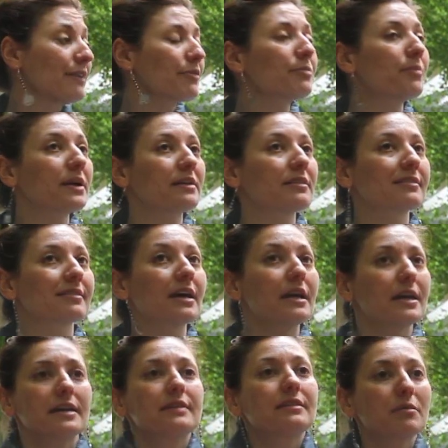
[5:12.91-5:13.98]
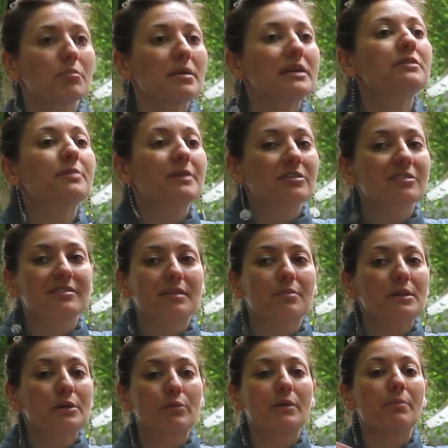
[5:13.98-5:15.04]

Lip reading: Everybody is eating meat because it's something